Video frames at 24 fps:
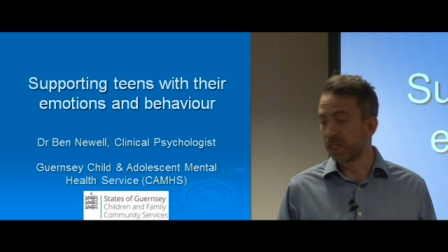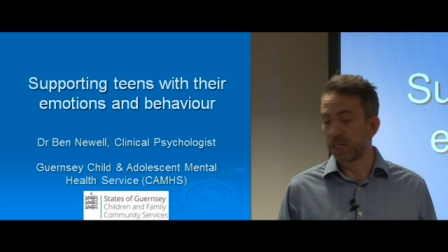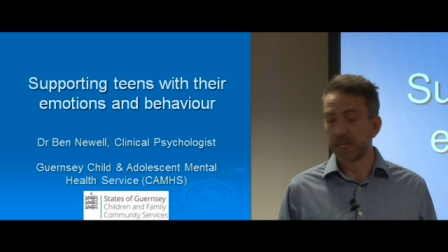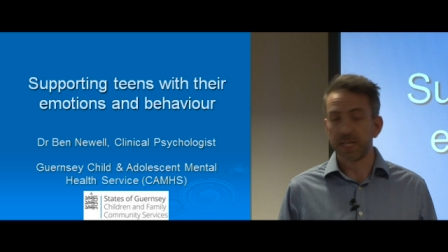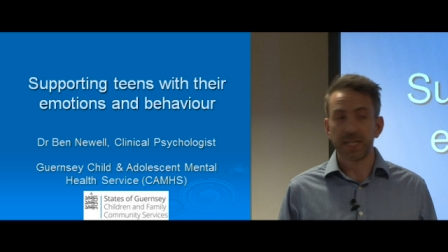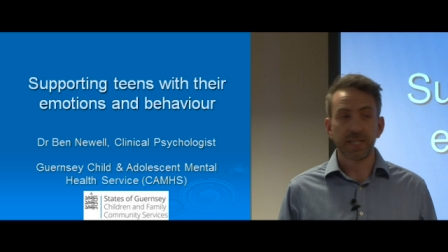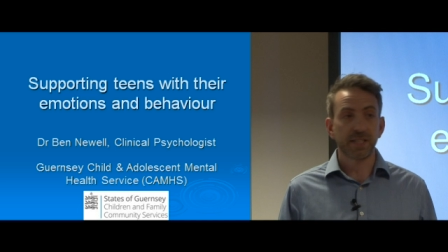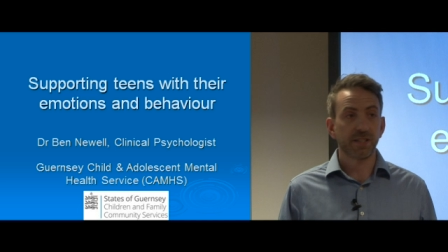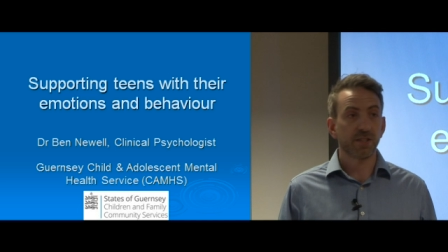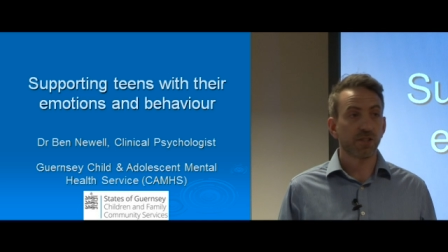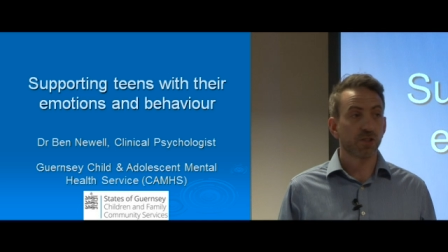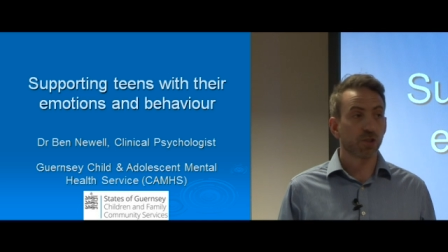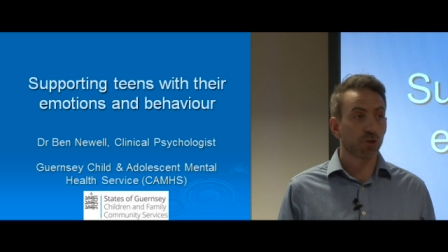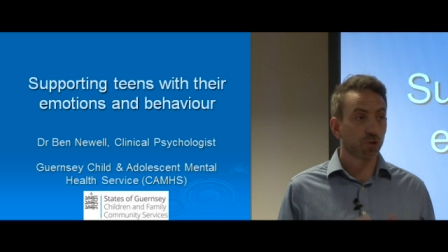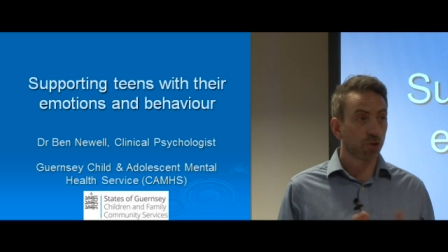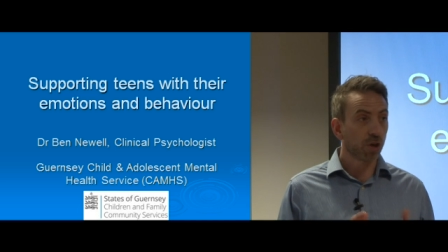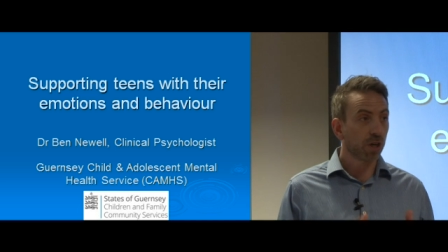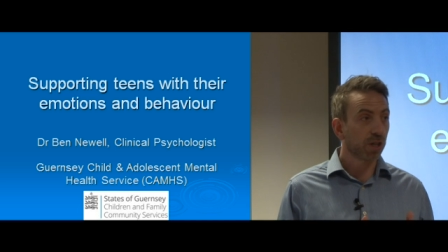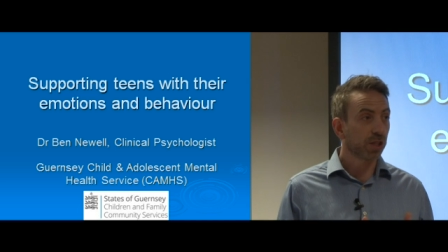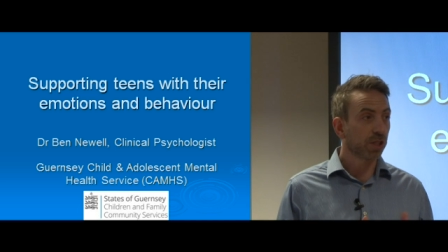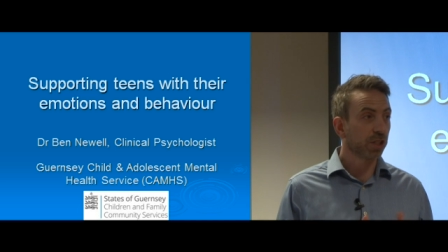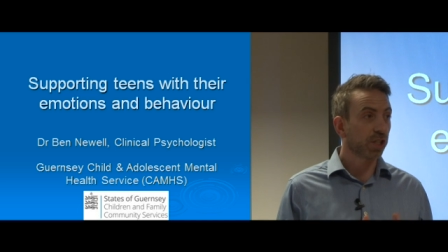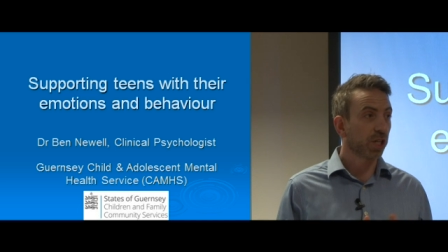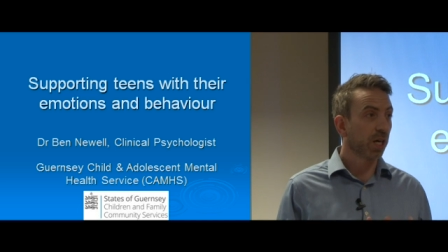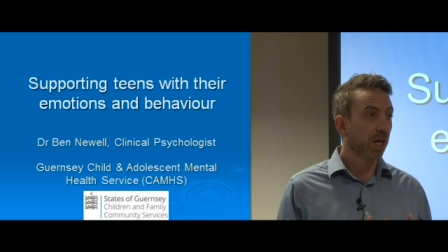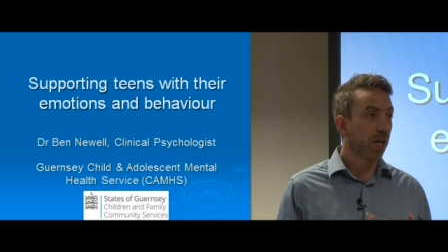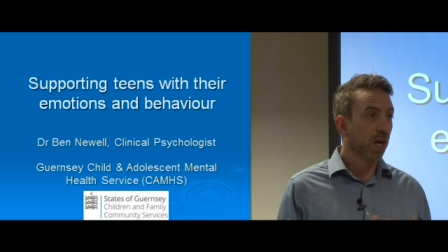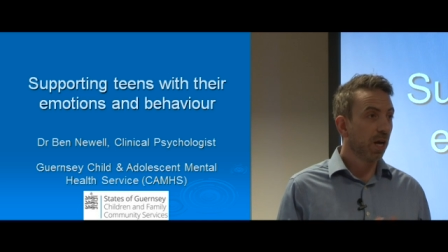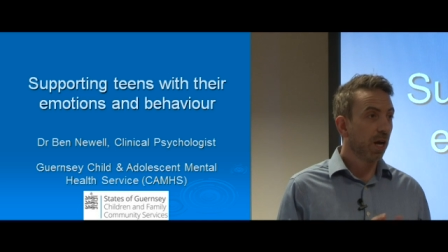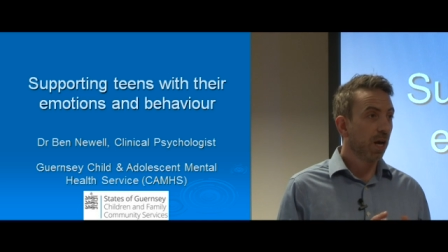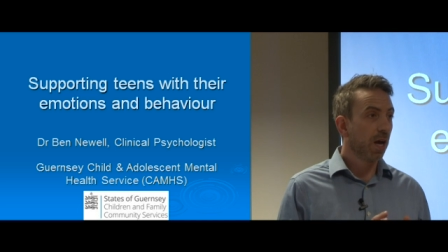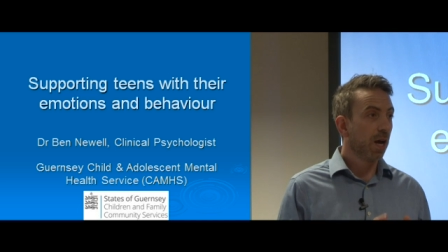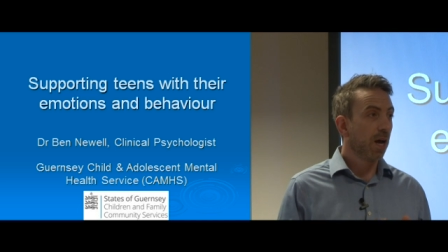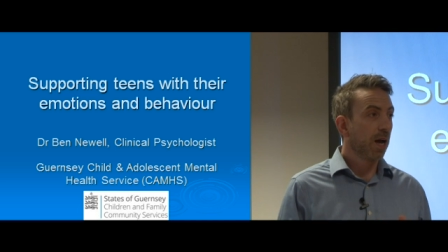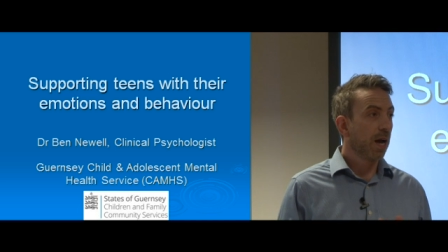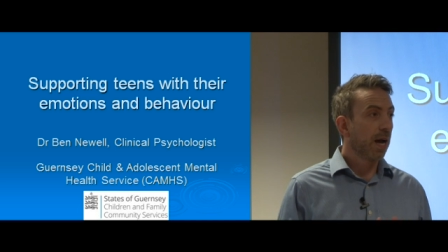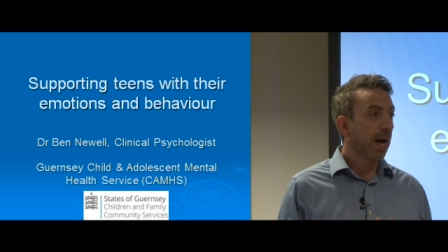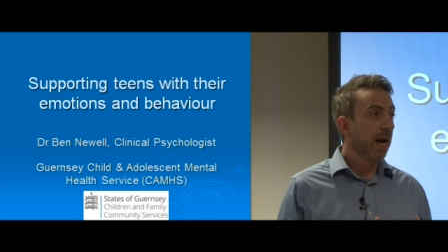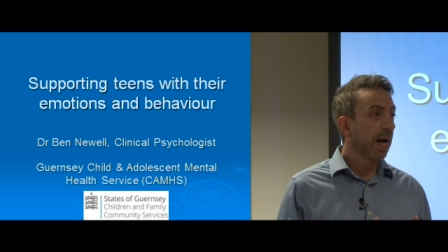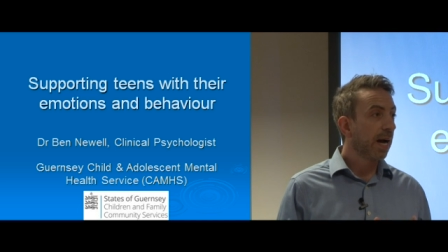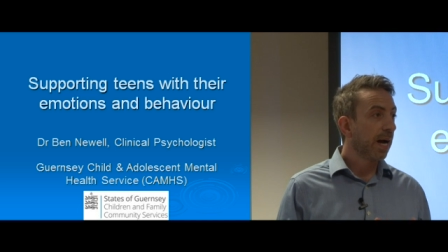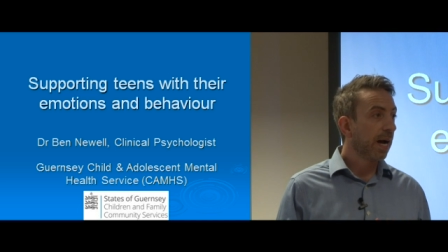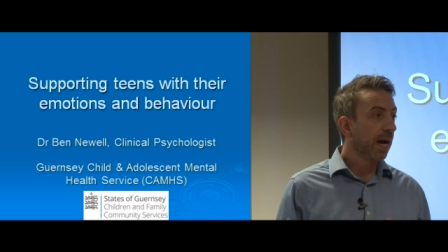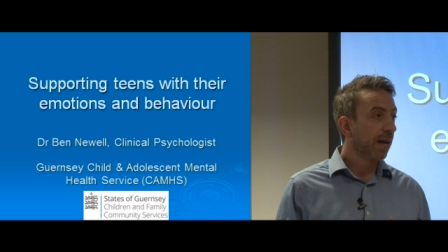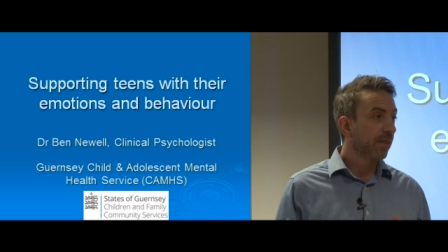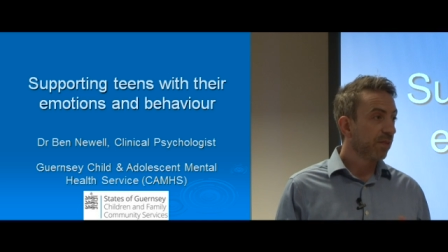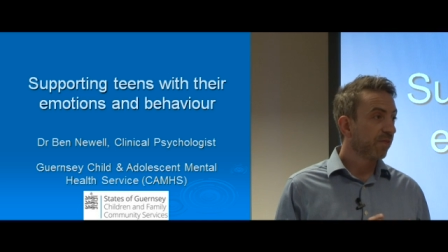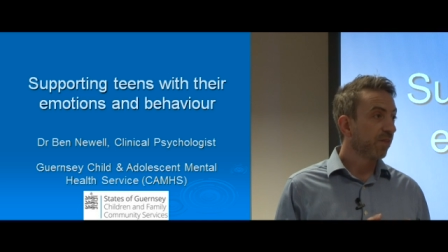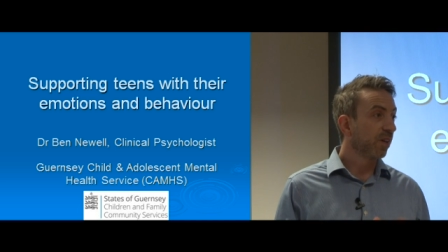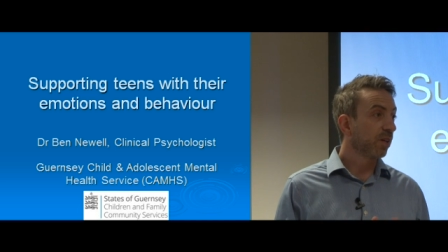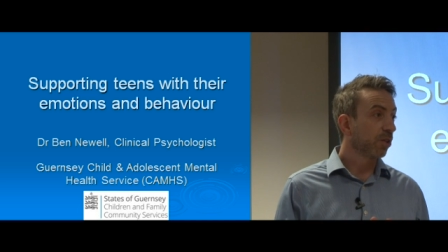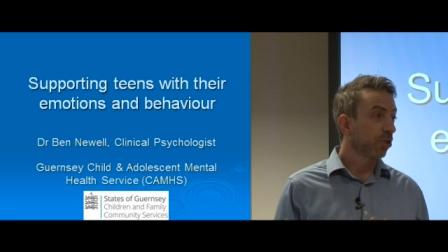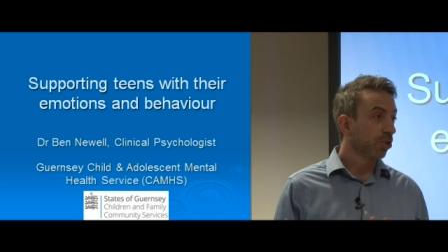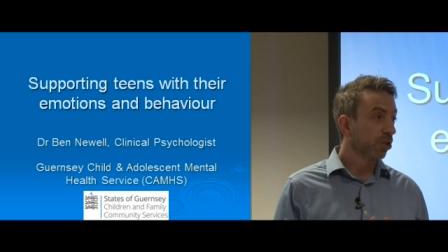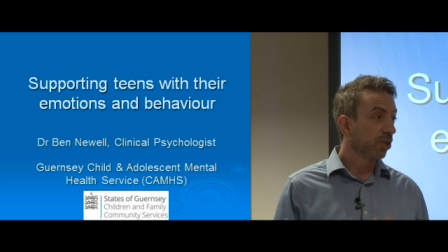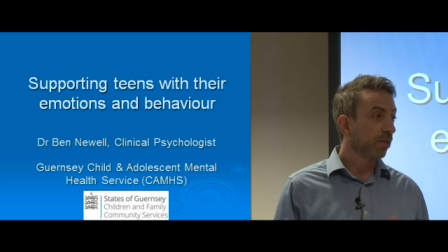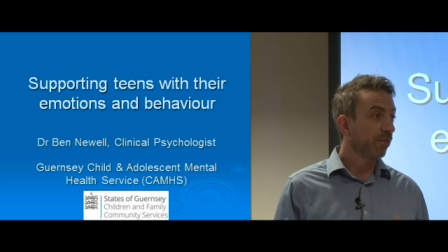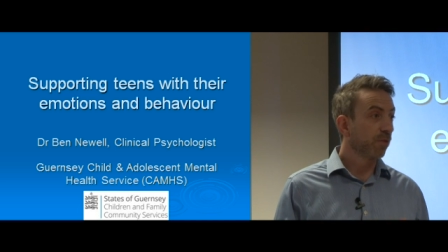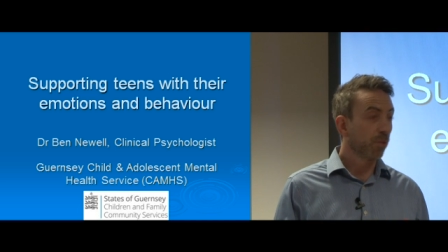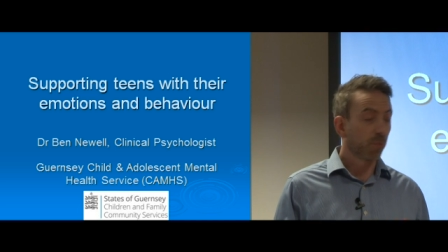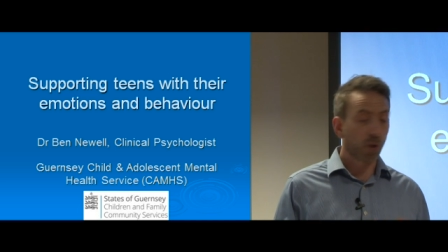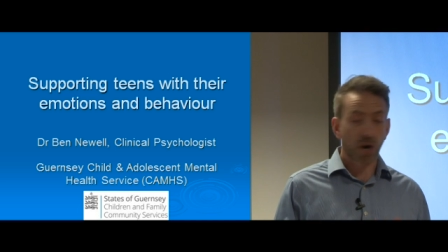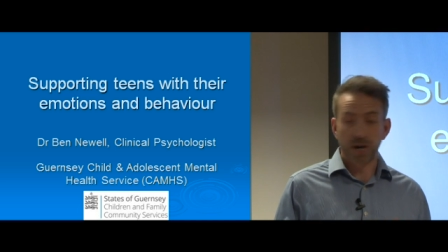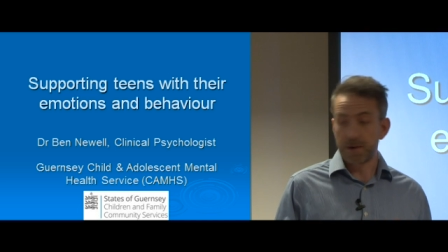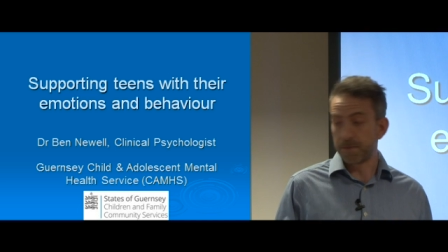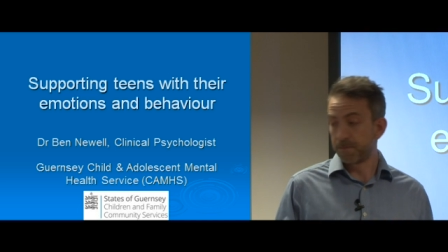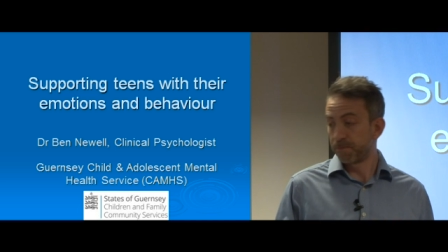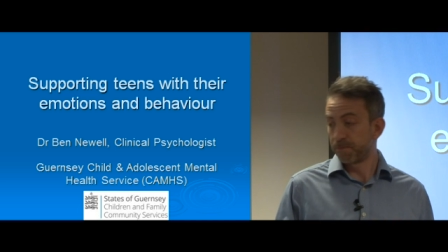in the structure and the function of the brain,